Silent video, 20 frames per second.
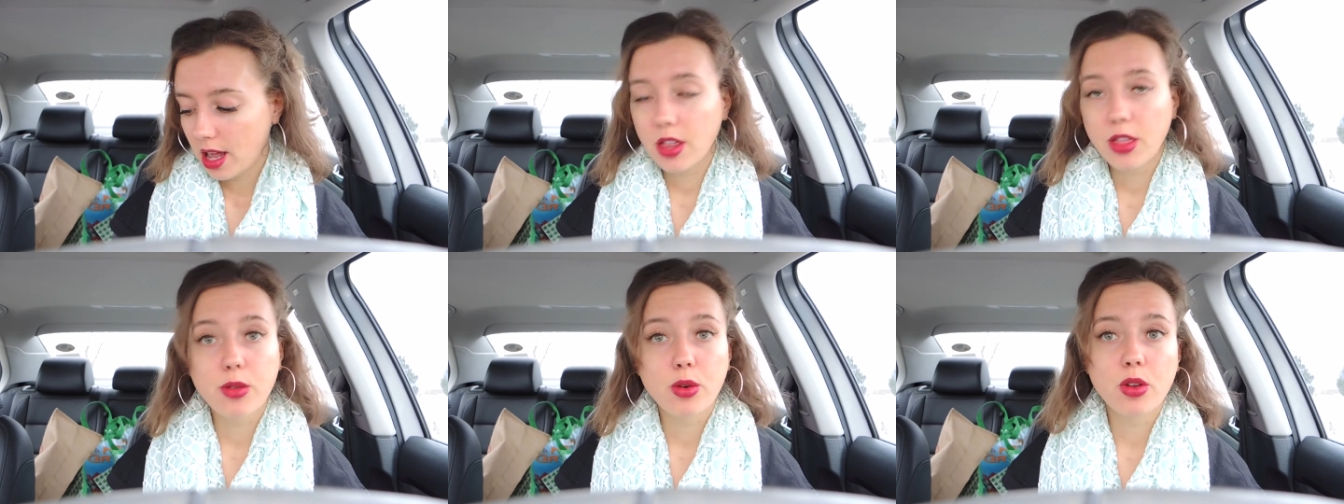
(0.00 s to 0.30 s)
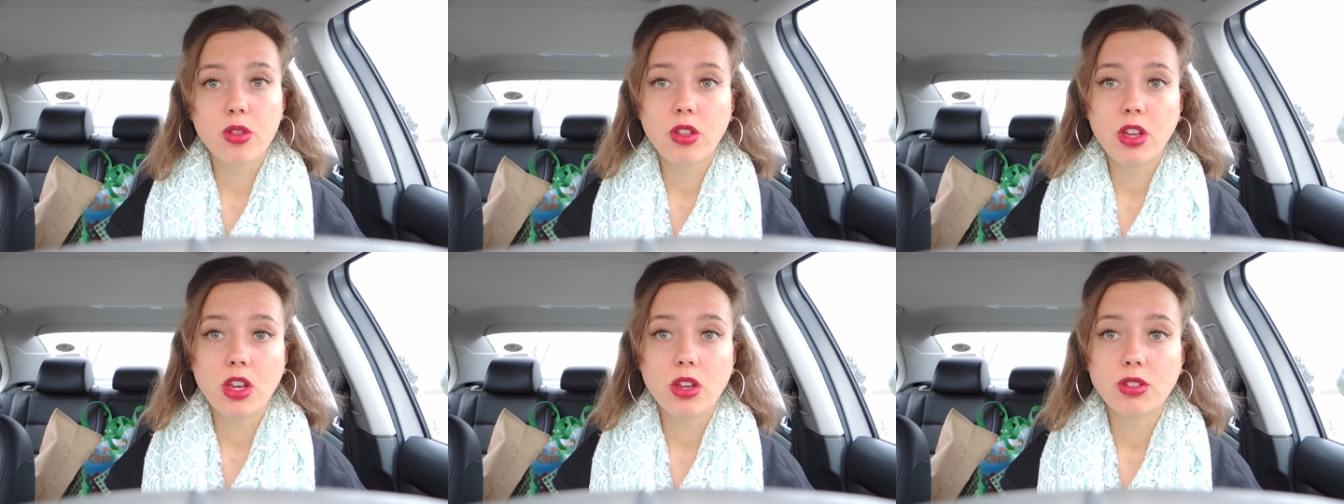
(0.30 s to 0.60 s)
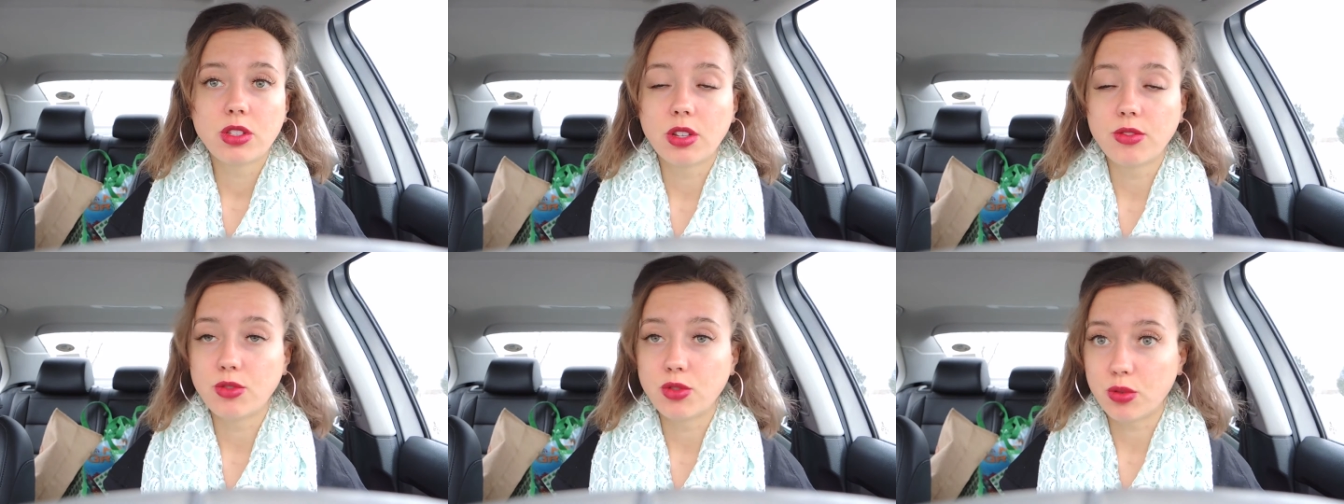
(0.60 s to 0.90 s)
through the
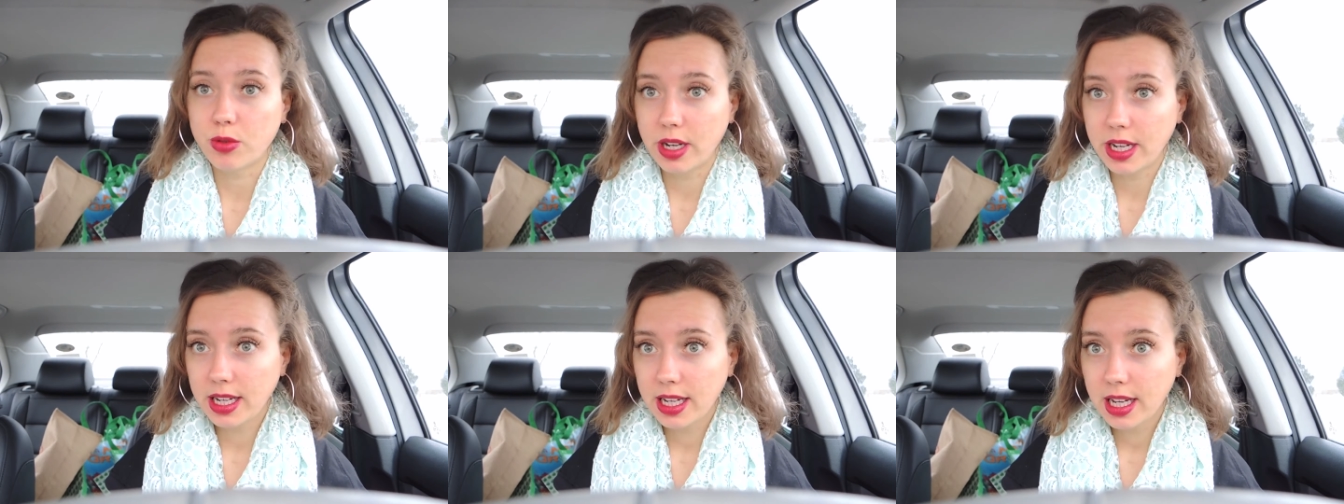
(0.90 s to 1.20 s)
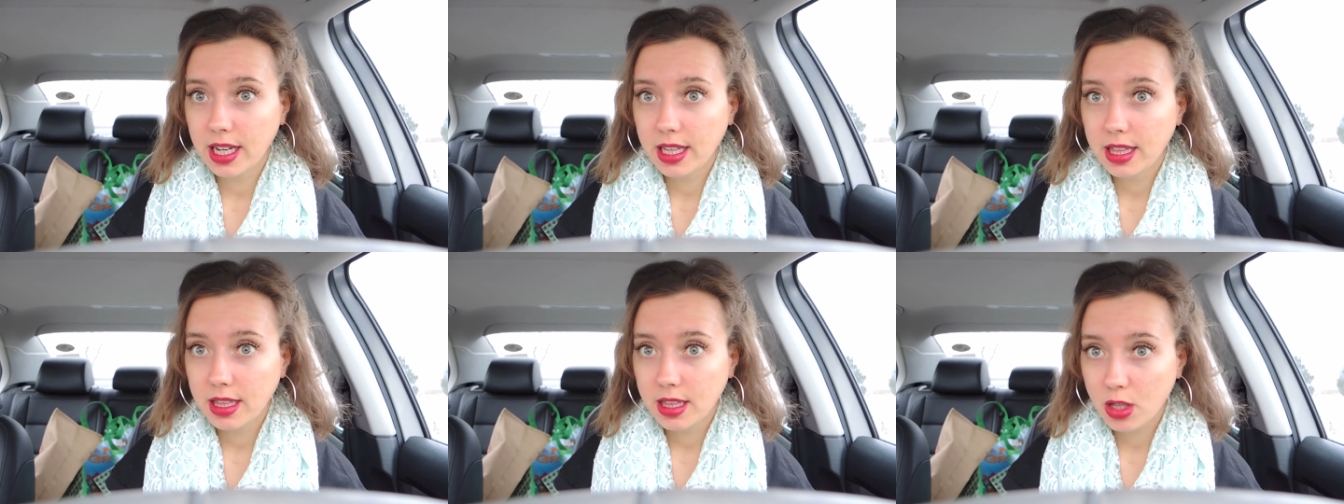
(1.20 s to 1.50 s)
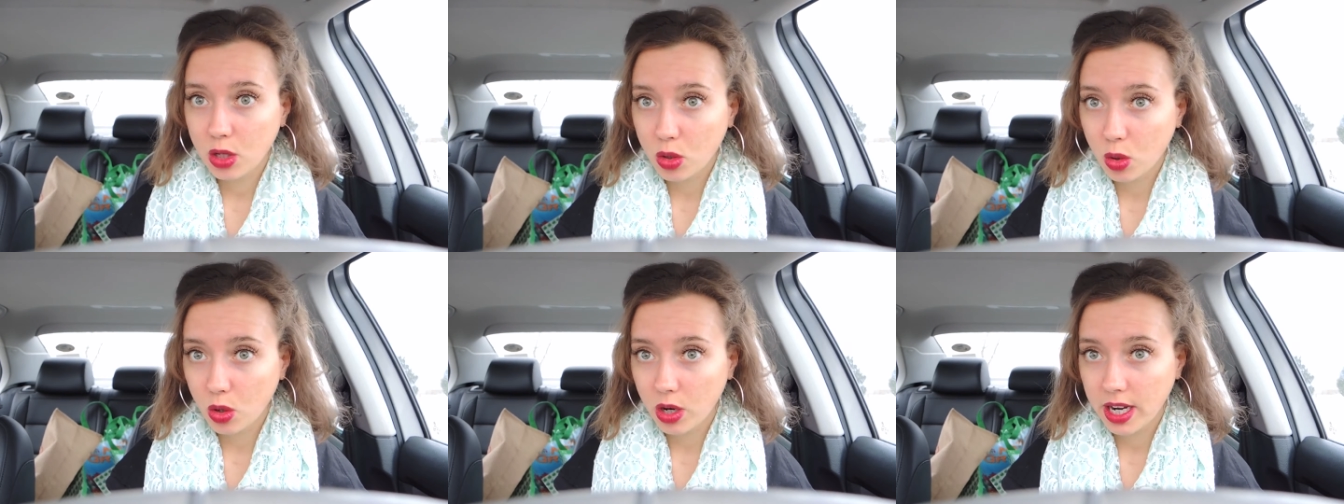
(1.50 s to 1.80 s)
use of drinking
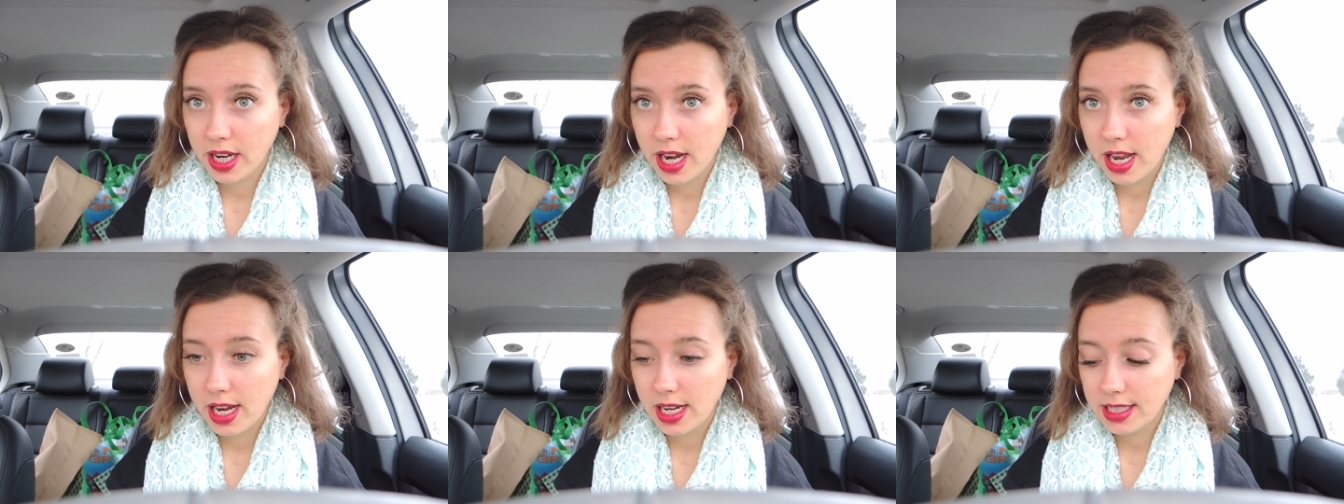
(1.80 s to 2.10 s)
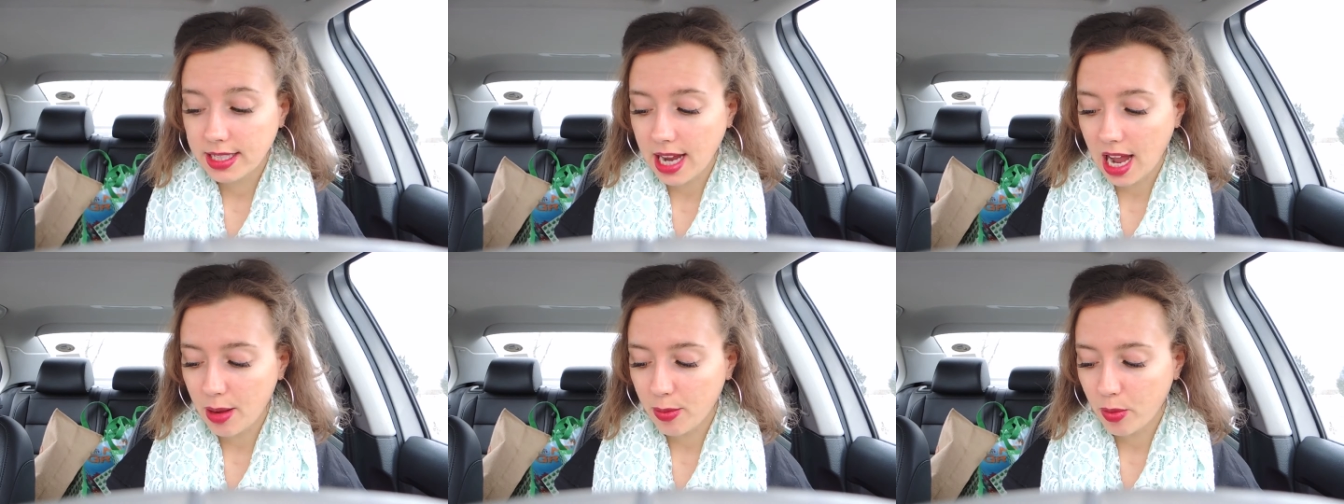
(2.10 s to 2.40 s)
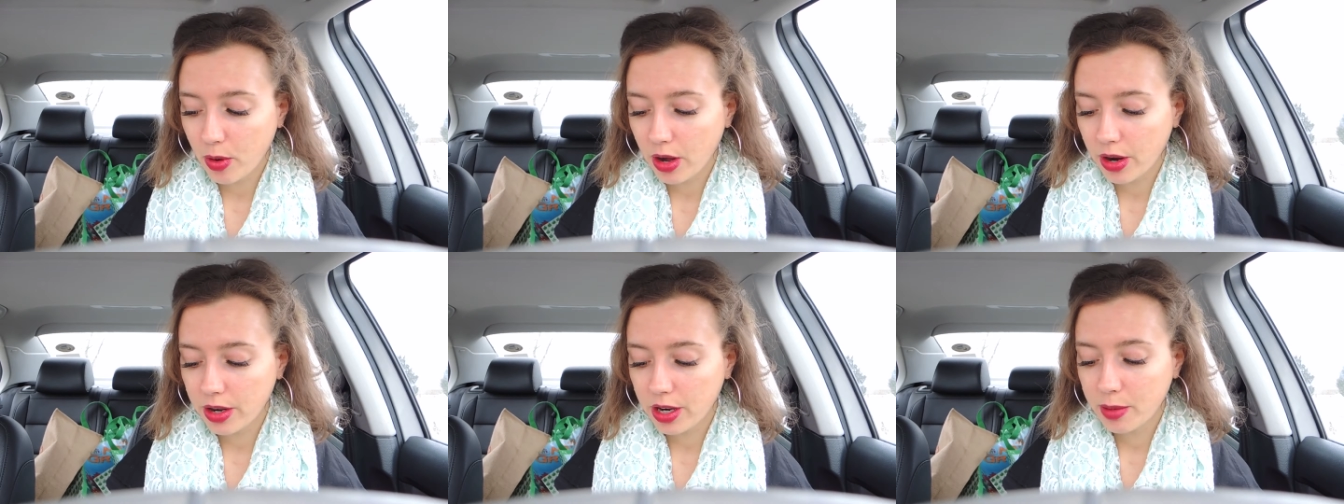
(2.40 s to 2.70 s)
the chlorinated tap
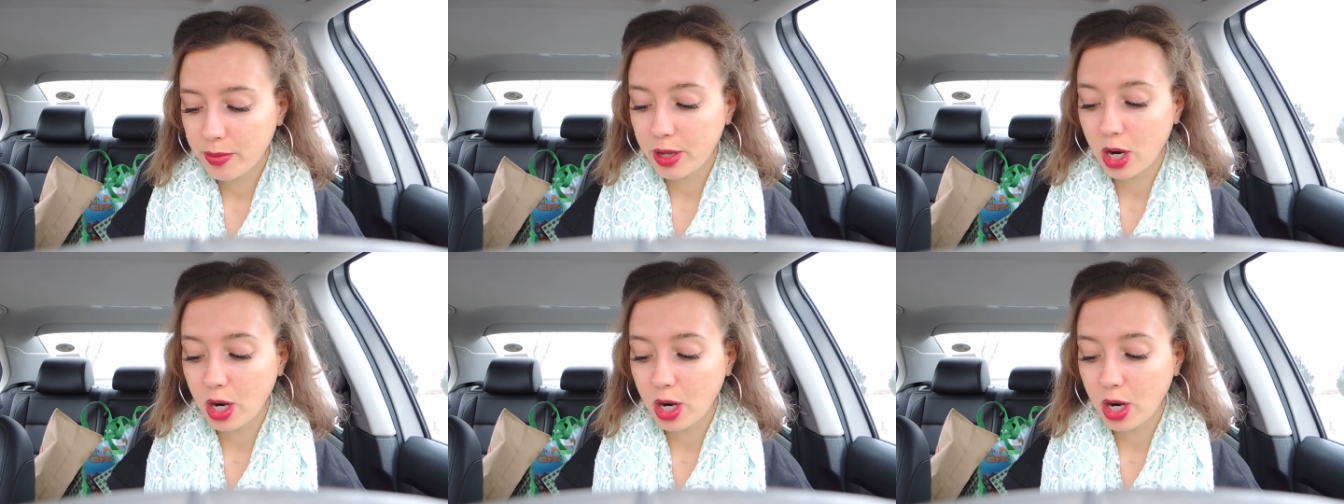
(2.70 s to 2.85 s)
water,